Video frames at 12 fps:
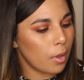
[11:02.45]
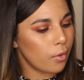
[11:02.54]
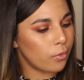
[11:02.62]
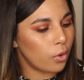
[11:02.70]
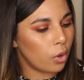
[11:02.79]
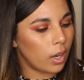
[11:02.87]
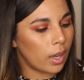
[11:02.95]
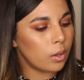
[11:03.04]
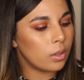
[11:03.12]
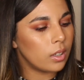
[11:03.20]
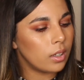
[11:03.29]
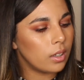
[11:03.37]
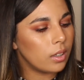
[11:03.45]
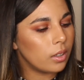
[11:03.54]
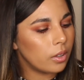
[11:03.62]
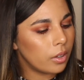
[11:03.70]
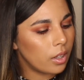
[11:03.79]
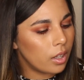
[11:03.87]
bit of fallout,
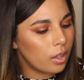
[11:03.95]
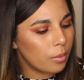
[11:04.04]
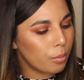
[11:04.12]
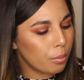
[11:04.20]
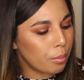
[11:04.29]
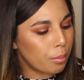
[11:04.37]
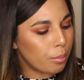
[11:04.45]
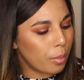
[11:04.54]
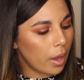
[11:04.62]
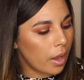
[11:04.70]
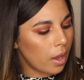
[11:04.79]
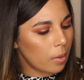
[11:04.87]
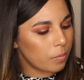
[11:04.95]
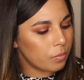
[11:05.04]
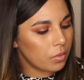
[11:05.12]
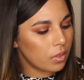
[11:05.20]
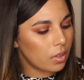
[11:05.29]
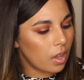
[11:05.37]
but
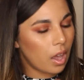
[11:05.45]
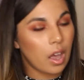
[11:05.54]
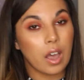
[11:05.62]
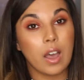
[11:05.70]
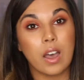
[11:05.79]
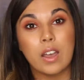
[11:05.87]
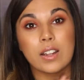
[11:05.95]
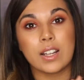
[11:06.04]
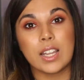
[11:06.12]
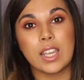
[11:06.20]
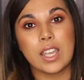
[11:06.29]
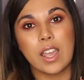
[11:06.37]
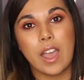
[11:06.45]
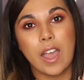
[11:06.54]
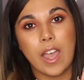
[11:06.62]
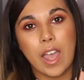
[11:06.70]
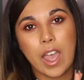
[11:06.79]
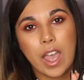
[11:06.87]
hardly
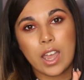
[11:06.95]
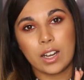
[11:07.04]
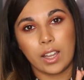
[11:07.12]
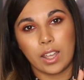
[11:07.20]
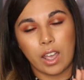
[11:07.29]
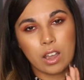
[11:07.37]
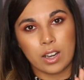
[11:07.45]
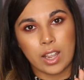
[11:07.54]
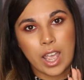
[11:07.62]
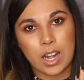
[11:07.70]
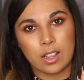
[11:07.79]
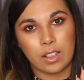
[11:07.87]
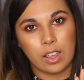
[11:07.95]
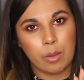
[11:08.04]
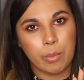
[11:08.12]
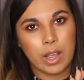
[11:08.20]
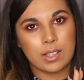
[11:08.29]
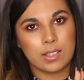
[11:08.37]
anything
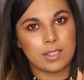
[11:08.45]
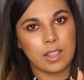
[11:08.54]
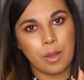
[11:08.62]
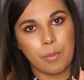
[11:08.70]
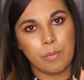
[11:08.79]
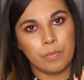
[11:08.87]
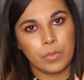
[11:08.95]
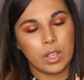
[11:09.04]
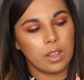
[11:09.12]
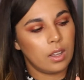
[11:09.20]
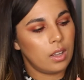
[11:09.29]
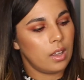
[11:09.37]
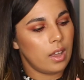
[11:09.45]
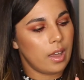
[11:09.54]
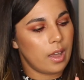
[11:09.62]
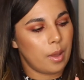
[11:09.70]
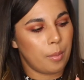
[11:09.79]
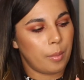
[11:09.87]
compared to some
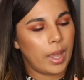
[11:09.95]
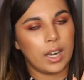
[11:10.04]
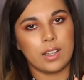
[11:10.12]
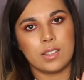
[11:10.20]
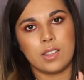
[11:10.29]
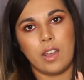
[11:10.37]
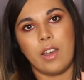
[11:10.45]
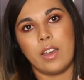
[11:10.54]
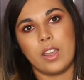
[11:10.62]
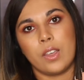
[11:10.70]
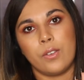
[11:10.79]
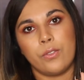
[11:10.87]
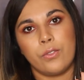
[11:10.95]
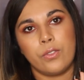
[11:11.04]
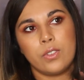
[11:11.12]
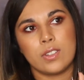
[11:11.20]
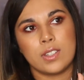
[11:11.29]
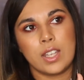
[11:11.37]
palettes that
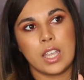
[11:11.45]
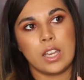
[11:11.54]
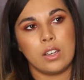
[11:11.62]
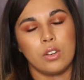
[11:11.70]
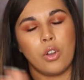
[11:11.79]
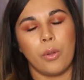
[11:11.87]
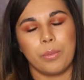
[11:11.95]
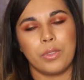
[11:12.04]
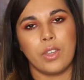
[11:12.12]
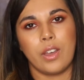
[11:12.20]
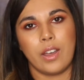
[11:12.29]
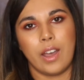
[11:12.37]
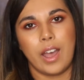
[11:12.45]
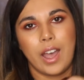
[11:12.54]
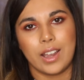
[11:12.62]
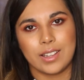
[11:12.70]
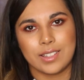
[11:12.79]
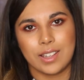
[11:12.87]
I've seen, not the
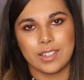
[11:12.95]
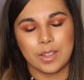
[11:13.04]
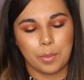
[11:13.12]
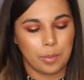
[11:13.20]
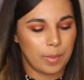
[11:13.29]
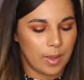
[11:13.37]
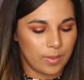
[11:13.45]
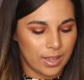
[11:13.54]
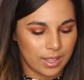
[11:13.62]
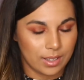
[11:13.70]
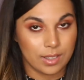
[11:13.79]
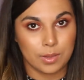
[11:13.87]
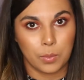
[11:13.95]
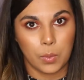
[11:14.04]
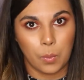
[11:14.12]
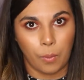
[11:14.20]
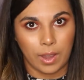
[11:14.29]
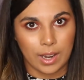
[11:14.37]
Anastasia Beverly Hills,
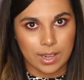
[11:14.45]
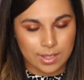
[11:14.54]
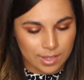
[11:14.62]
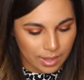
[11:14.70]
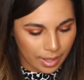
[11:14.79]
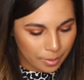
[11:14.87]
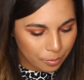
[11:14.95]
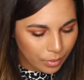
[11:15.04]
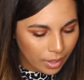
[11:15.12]
we will get into that.